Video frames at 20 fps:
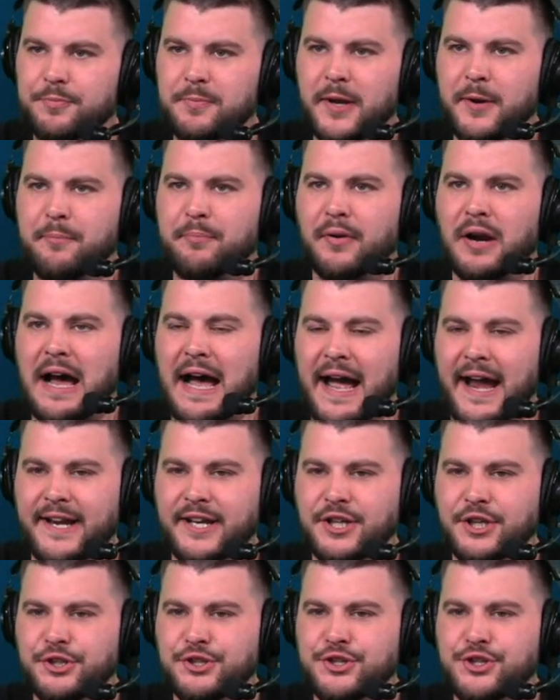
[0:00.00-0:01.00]
McBride
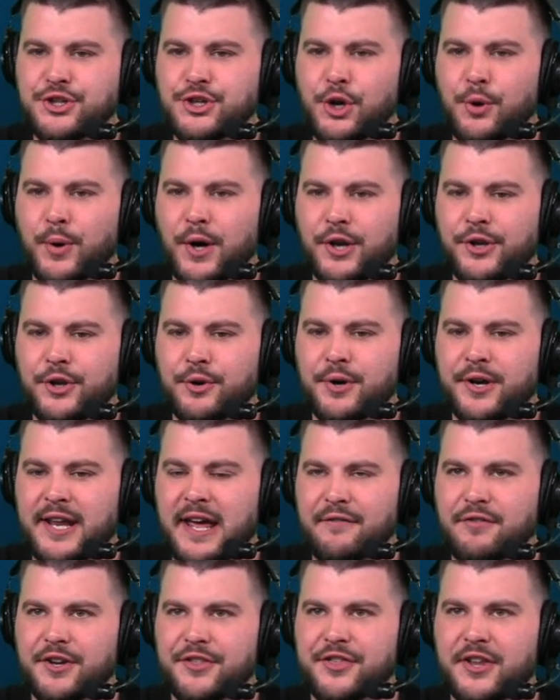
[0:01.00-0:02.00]
and Achiuwa doing
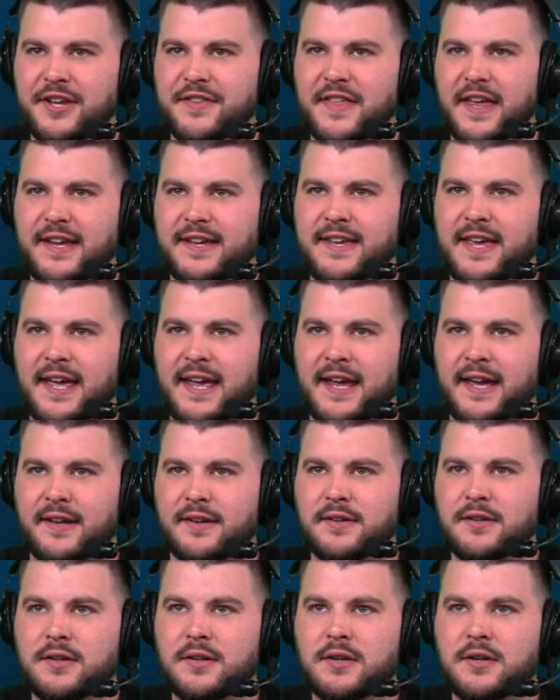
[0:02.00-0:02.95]
everything they can.